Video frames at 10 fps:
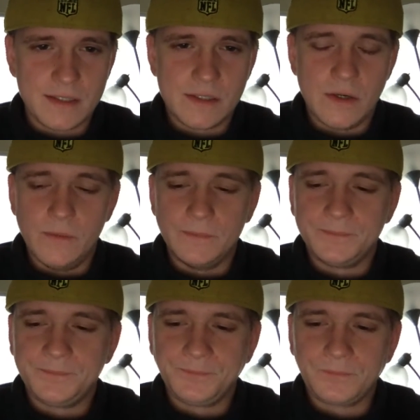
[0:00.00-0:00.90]
So
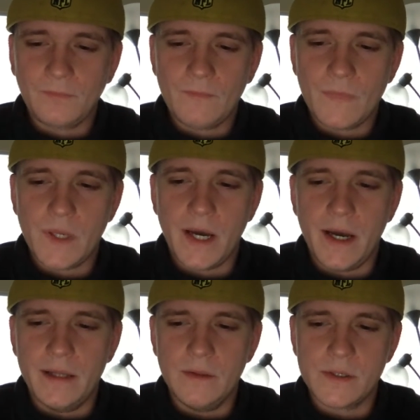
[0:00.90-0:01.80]

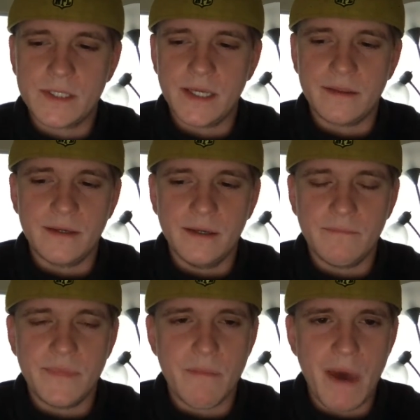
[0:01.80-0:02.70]
it looks like the
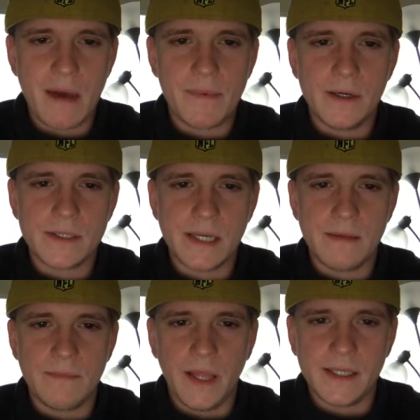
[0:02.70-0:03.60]
map editor is
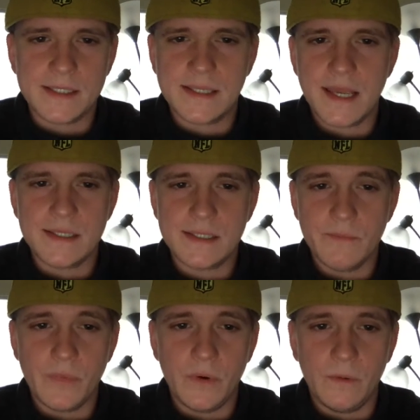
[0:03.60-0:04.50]
going to like stay
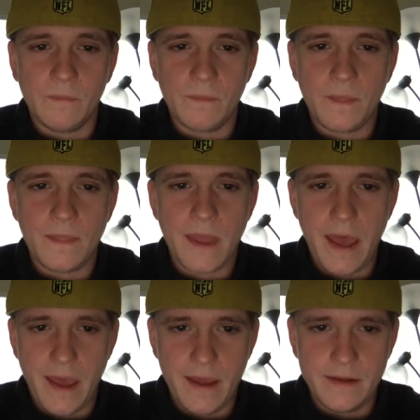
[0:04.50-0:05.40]
simple,
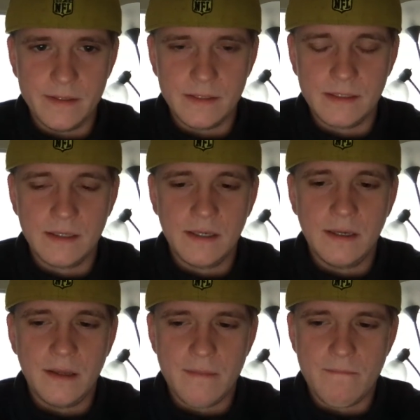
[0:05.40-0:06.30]
and
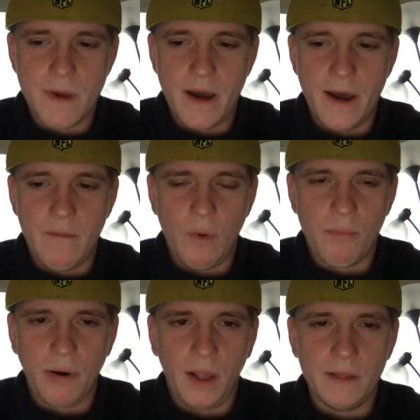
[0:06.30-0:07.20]
we'll
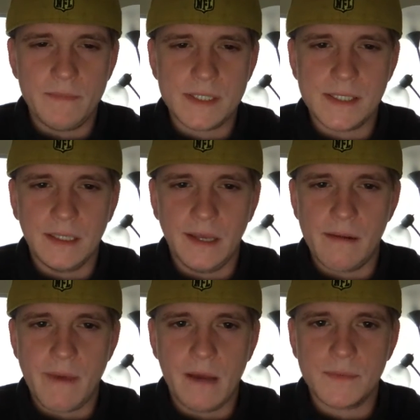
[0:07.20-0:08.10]
probably be seeing a lot
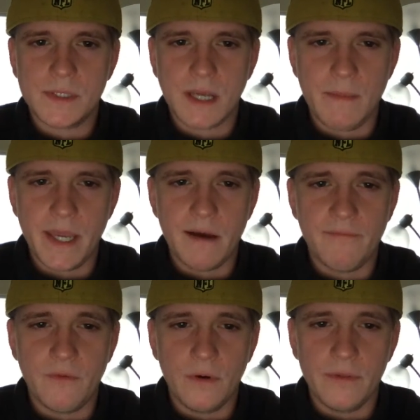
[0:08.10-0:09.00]
of maps coming
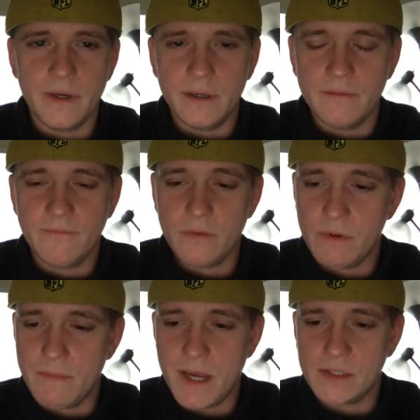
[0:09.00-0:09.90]
out for the
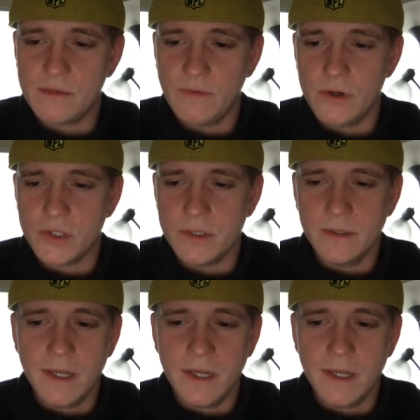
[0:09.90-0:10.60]
remastered version.